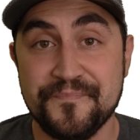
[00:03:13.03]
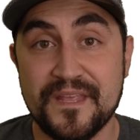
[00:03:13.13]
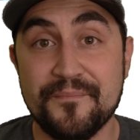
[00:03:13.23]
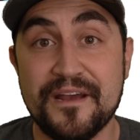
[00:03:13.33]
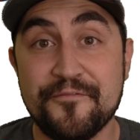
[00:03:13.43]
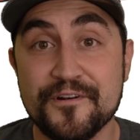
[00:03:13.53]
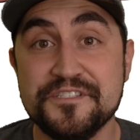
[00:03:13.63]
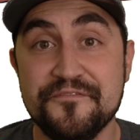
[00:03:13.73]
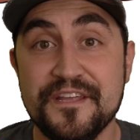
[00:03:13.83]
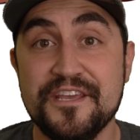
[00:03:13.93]
In my
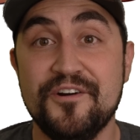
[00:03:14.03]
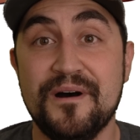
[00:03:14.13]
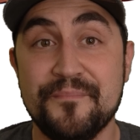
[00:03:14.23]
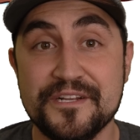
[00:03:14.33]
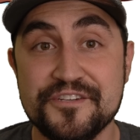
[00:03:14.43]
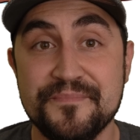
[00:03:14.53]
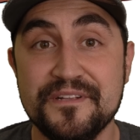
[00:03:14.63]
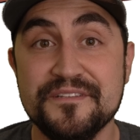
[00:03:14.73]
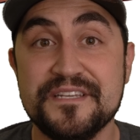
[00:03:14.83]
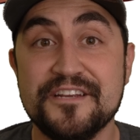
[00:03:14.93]
first video on budget
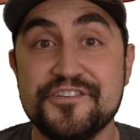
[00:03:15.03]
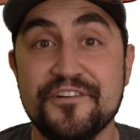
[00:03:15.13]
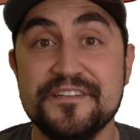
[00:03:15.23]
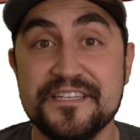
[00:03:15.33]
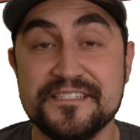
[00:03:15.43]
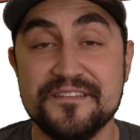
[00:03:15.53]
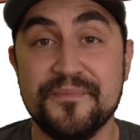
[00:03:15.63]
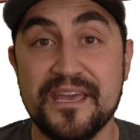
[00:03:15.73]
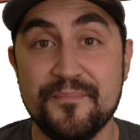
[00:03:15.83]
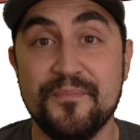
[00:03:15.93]
builds, I shared a
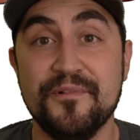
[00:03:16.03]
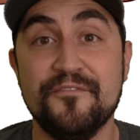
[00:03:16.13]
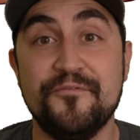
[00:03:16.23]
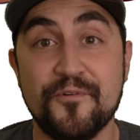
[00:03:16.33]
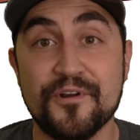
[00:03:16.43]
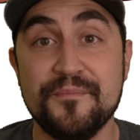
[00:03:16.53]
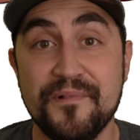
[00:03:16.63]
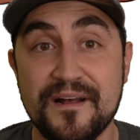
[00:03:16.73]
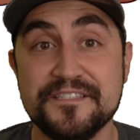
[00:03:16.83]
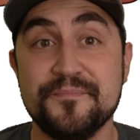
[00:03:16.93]
system capable of 40
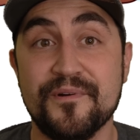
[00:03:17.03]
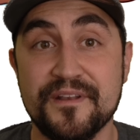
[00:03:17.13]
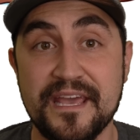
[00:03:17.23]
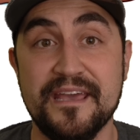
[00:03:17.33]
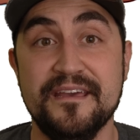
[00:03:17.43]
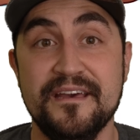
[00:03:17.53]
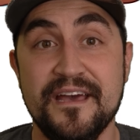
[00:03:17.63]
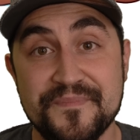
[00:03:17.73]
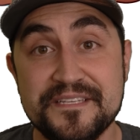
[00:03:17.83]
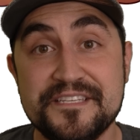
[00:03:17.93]
plots per day.
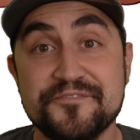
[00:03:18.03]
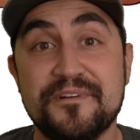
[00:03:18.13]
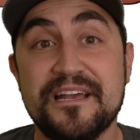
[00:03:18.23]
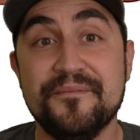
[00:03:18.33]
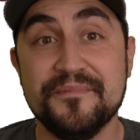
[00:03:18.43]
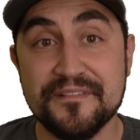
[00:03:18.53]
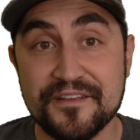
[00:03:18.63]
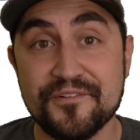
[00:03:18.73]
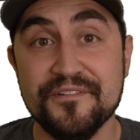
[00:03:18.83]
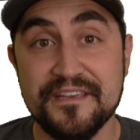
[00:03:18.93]
This is what I am
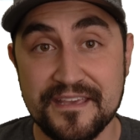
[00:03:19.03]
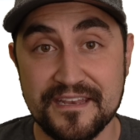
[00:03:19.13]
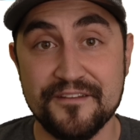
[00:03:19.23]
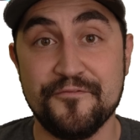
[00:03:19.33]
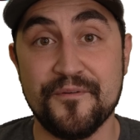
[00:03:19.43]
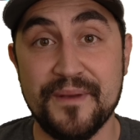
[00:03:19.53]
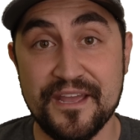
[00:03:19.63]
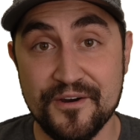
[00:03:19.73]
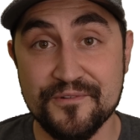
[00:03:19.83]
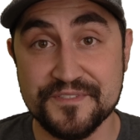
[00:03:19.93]
literally getting from
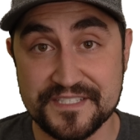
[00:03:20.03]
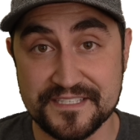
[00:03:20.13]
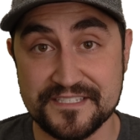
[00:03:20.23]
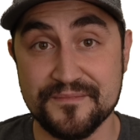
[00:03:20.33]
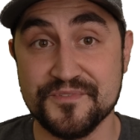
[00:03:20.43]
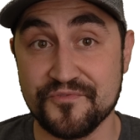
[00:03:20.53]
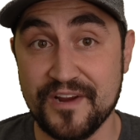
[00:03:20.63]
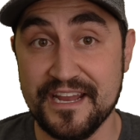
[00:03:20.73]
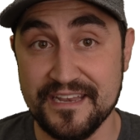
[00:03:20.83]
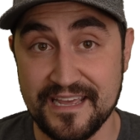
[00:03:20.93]
my own systems
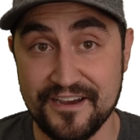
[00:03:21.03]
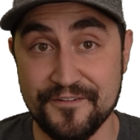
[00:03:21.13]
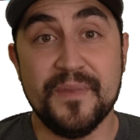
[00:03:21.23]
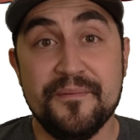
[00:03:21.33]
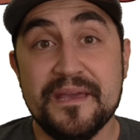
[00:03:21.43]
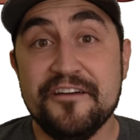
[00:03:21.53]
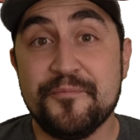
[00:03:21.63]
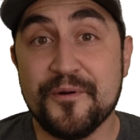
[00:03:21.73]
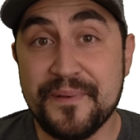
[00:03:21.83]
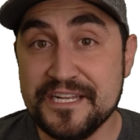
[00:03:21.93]
right now. Maybe
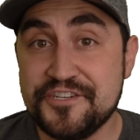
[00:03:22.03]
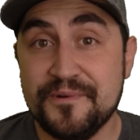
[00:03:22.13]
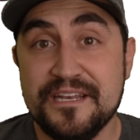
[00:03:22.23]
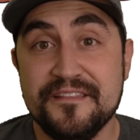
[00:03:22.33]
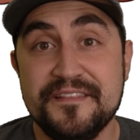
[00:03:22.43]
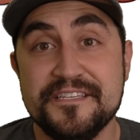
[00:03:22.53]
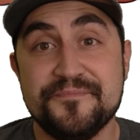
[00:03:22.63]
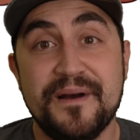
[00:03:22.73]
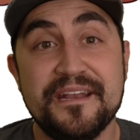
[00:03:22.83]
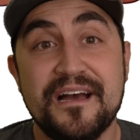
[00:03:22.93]
I've perpetuated this
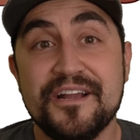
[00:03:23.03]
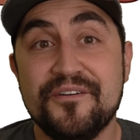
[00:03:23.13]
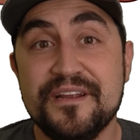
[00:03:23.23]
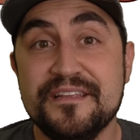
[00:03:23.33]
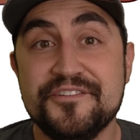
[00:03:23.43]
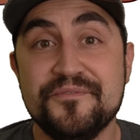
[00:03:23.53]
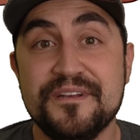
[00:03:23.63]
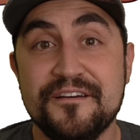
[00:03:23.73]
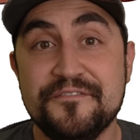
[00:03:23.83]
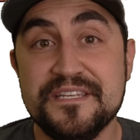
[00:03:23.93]
by not going into
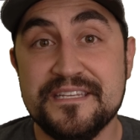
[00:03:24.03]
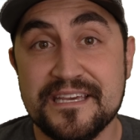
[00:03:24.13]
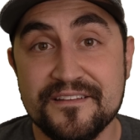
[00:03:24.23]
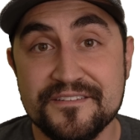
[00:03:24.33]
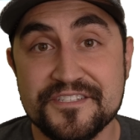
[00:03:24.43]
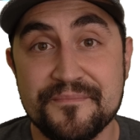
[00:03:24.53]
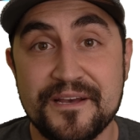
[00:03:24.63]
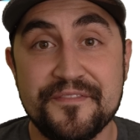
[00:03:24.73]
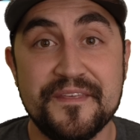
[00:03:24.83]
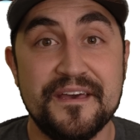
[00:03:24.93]
enough details
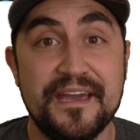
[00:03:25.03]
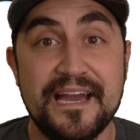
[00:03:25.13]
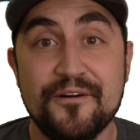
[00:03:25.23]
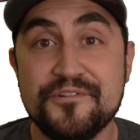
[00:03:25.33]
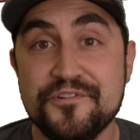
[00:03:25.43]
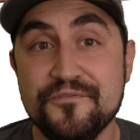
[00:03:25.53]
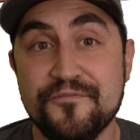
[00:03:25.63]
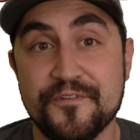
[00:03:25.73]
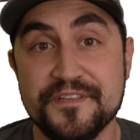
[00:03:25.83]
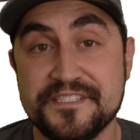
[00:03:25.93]
about the
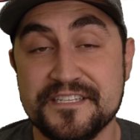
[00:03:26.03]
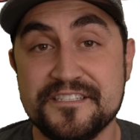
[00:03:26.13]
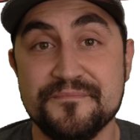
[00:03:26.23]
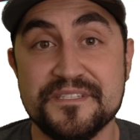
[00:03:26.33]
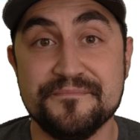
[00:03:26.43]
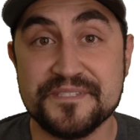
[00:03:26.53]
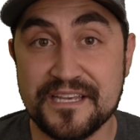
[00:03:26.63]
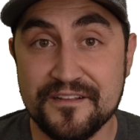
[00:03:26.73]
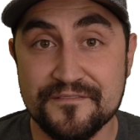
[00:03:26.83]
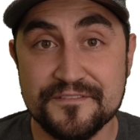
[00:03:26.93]
how-to for the systems
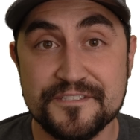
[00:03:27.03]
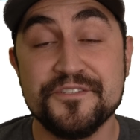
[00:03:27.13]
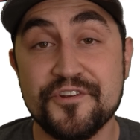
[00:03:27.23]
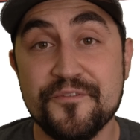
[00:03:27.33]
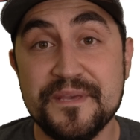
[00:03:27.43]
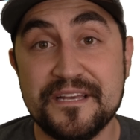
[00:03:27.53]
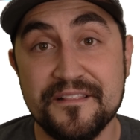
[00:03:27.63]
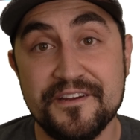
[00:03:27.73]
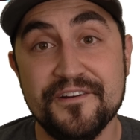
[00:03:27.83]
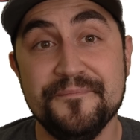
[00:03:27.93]
themselves. So to be
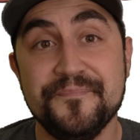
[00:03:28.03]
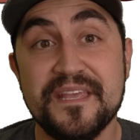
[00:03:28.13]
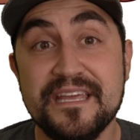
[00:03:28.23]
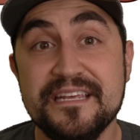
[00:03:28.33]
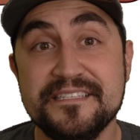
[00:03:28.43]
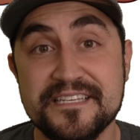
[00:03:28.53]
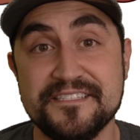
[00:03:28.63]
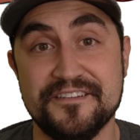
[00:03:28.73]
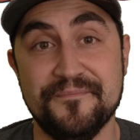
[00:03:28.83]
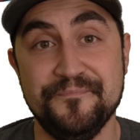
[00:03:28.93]
clear, any
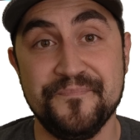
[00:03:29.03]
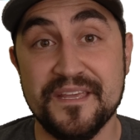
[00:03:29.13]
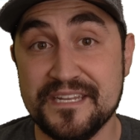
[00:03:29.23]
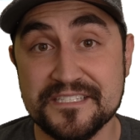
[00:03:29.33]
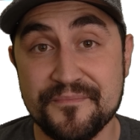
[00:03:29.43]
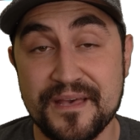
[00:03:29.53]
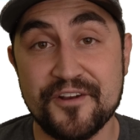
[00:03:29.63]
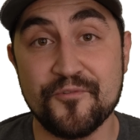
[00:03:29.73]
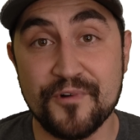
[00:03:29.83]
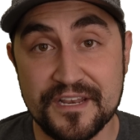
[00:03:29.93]
system, it doesn't
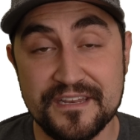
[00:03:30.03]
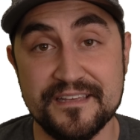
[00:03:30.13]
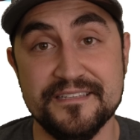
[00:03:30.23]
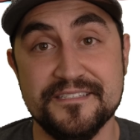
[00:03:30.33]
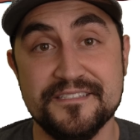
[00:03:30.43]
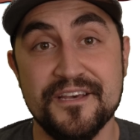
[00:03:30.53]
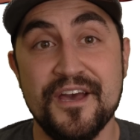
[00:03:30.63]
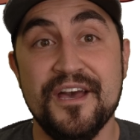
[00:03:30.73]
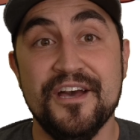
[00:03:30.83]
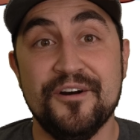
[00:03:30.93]
matter what it is,
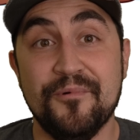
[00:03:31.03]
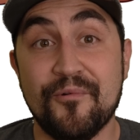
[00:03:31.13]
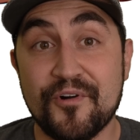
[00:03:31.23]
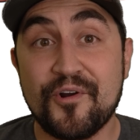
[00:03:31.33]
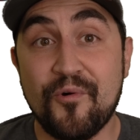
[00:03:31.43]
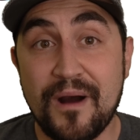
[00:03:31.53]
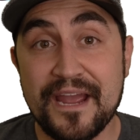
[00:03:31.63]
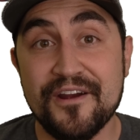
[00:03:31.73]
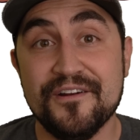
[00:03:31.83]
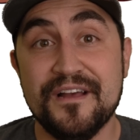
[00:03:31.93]
will
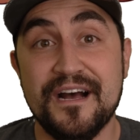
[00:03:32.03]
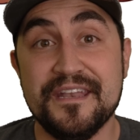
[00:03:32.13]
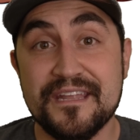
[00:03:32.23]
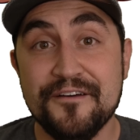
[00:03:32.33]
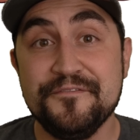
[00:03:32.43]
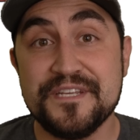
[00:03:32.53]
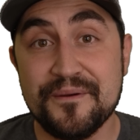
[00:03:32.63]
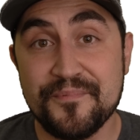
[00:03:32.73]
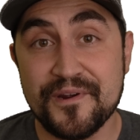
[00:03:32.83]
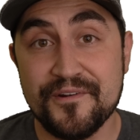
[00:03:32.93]
require enough
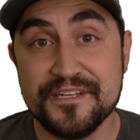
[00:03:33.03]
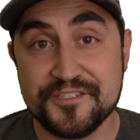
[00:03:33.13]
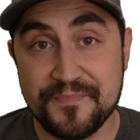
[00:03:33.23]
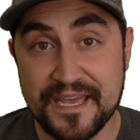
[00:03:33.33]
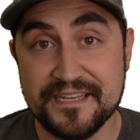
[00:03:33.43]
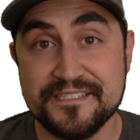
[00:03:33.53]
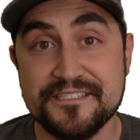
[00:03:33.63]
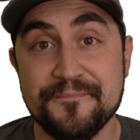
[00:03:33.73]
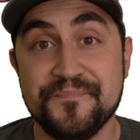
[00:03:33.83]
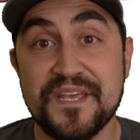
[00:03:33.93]
temporary
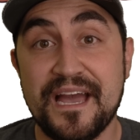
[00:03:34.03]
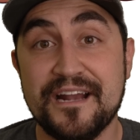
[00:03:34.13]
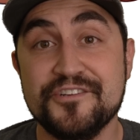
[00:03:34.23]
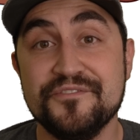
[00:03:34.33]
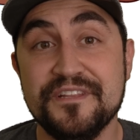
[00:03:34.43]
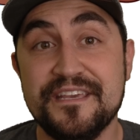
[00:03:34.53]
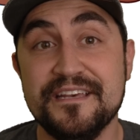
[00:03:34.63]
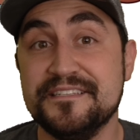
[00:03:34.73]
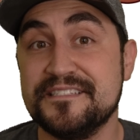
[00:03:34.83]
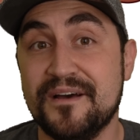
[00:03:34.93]
space to actually
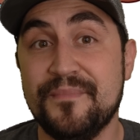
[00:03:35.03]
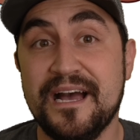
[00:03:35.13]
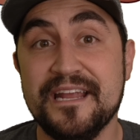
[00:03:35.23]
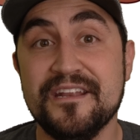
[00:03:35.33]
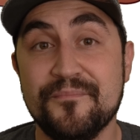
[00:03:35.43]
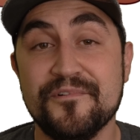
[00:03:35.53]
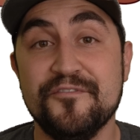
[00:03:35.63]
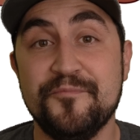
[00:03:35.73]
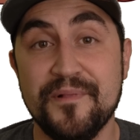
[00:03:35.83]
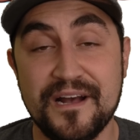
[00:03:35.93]
get some high number
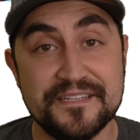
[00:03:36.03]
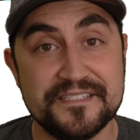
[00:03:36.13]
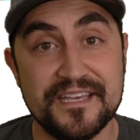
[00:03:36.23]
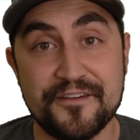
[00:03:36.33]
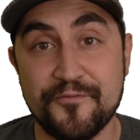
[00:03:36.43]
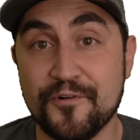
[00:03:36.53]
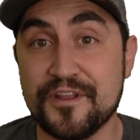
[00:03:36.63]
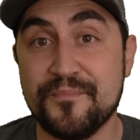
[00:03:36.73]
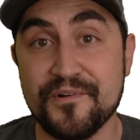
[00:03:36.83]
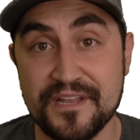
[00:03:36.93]
of plots like
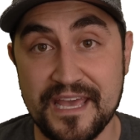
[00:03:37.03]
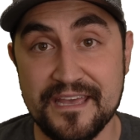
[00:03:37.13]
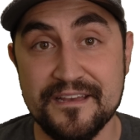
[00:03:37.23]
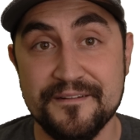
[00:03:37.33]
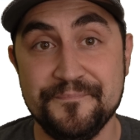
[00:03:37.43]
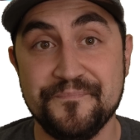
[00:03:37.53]
40 per day.